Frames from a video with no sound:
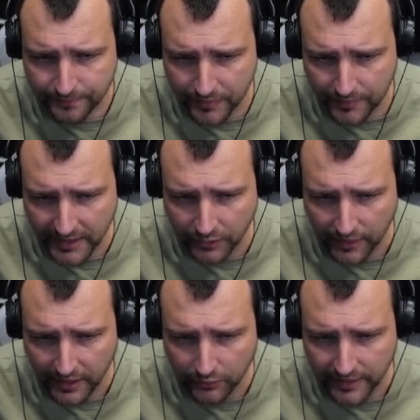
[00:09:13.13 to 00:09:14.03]

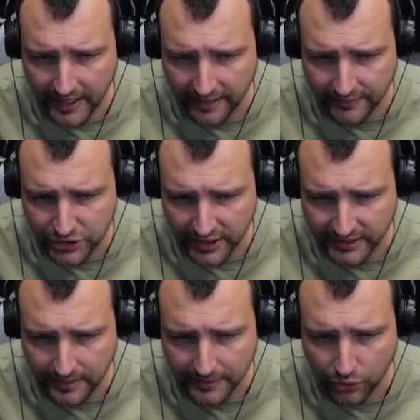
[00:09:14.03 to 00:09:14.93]
Meanwhile, we have a
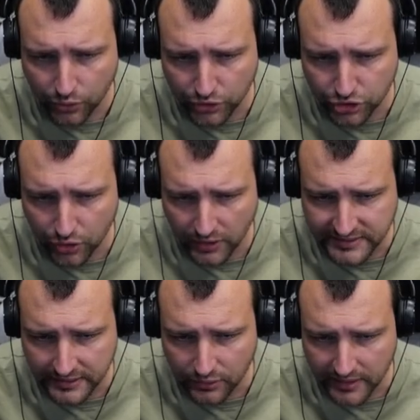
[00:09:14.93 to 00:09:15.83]
gentleman who is
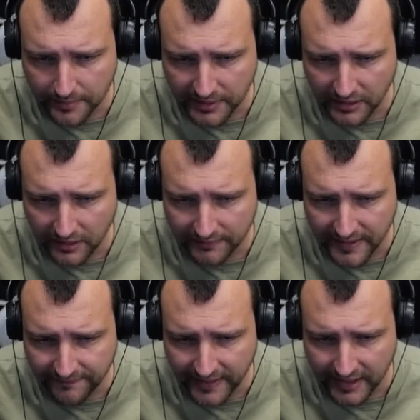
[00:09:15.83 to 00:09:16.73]
crossing through the middle of
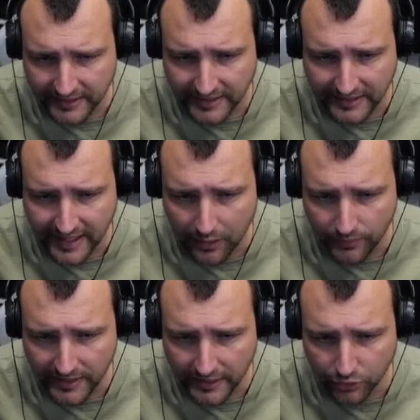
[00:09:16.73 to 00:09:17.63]
the field, and now
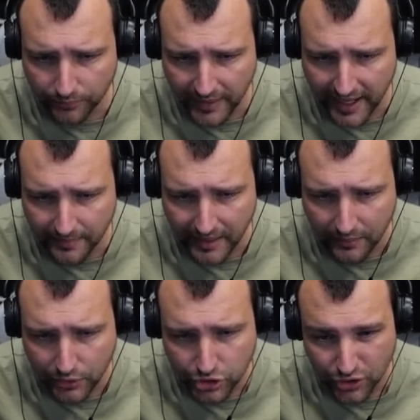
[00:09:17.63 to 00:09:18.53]
we need to pre-aim
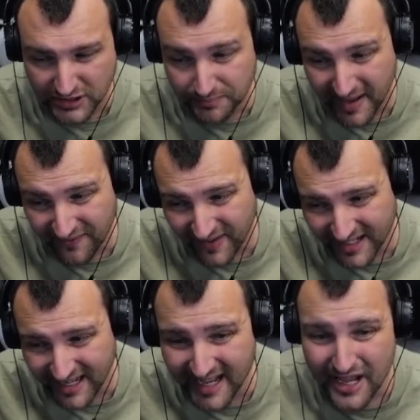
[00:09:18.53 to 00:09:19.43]
our shots
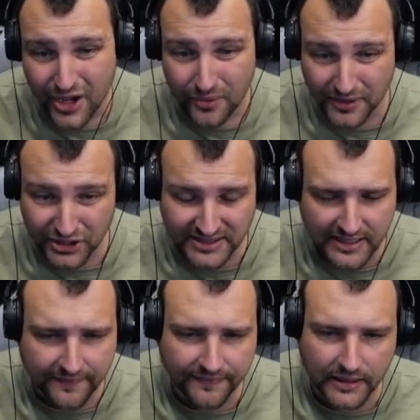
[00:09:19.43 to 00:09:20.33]
perfectly, which is
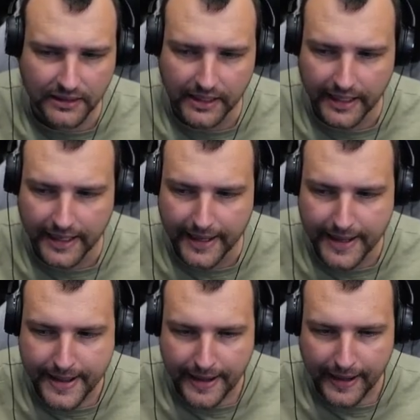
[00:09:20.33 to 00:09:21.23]
definitely a
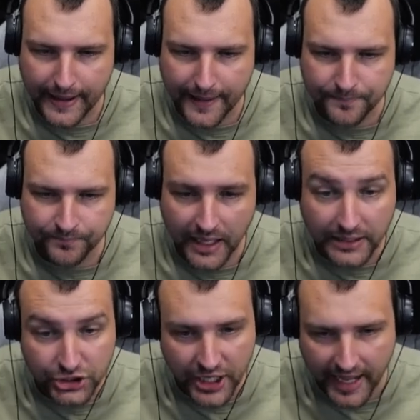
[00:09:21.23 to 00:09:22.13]

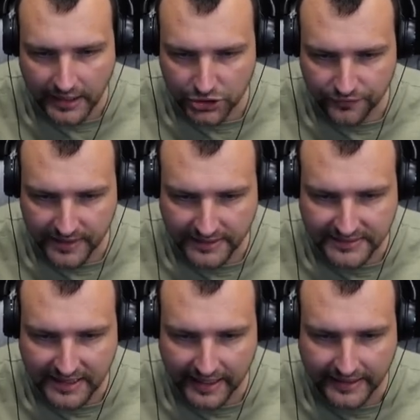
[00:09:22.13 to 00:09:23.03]
challenge with
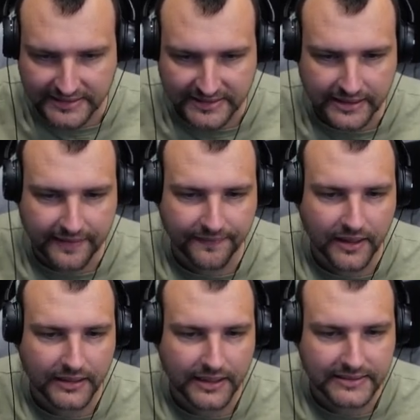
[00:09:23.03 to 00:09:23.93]
this tank. It's
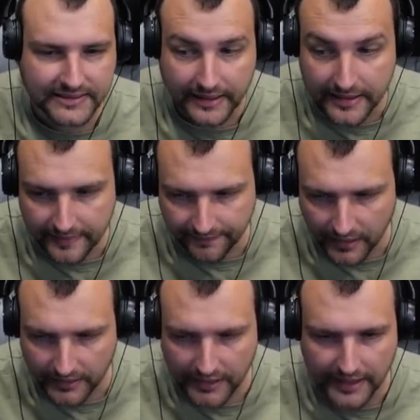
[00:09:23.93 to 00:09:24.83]

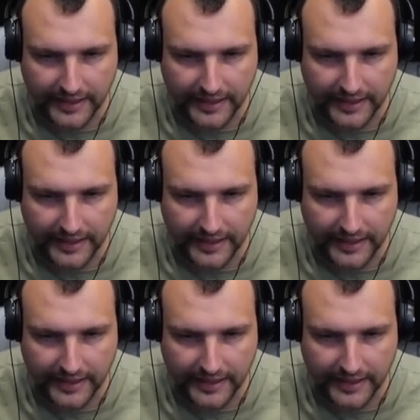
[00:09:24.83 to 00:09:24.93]
significantly